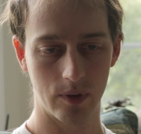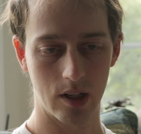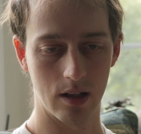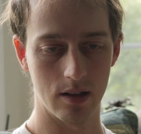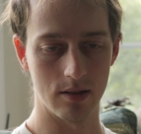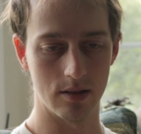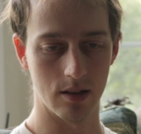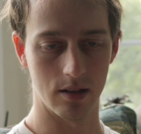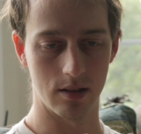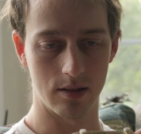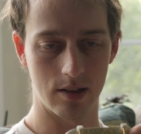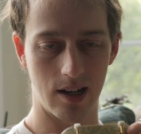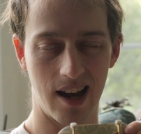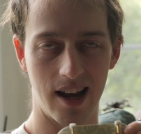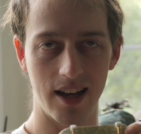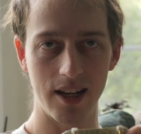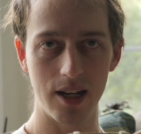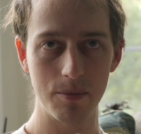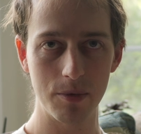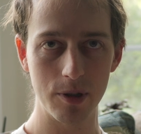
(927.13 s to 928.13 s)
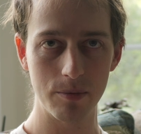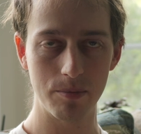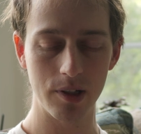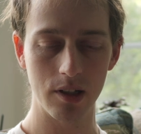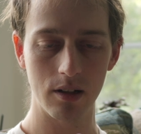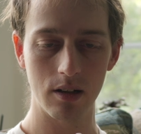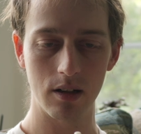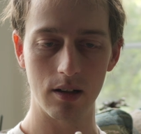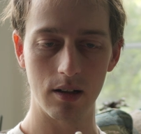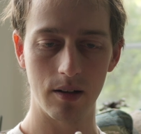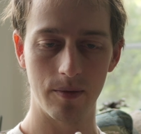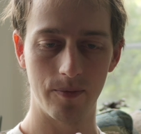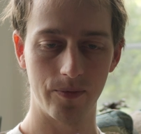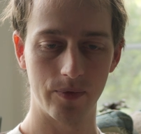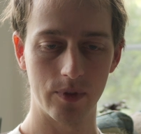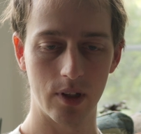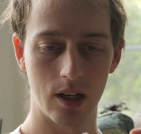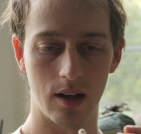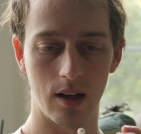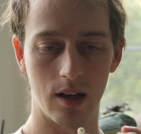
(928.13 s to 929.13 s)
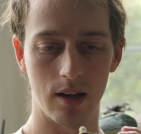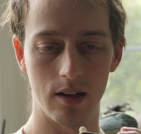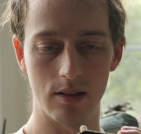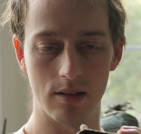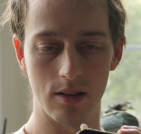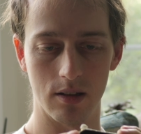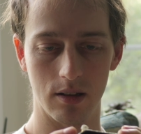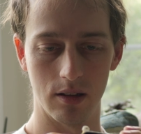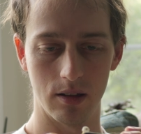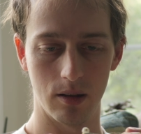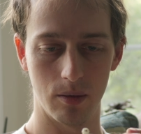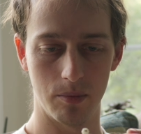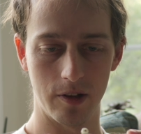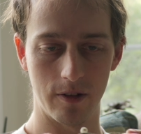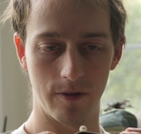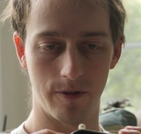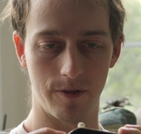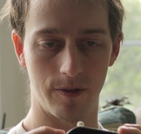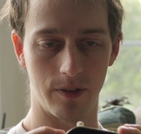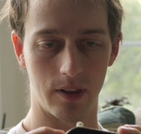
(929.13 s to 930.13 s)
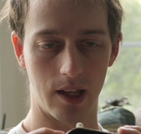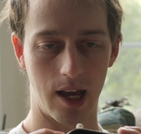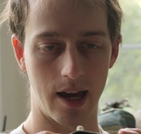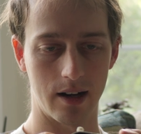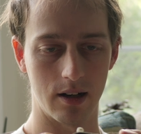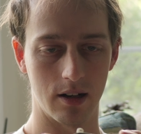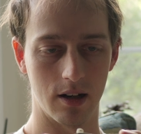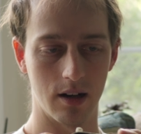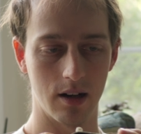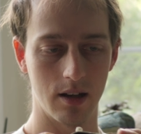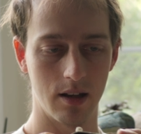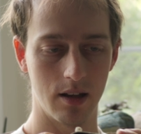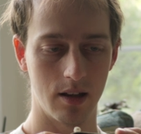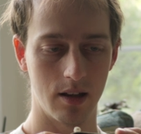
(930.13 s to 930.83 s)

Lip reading: is a tiny bit bigger and it's a little bit flatter.